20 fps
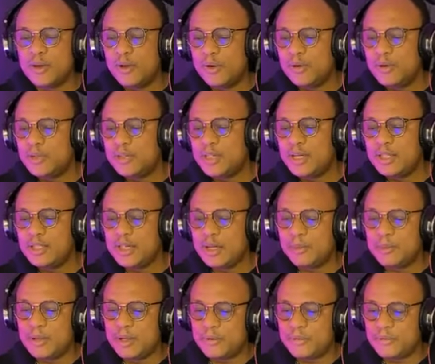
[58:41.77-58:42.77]
is
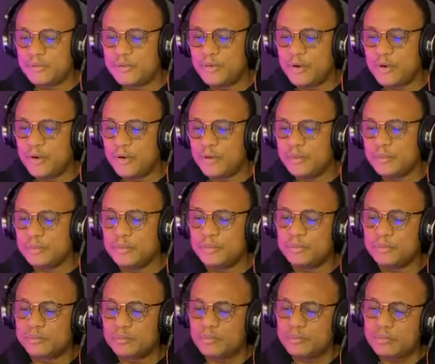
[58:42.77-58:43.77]
Colossians chapter 4,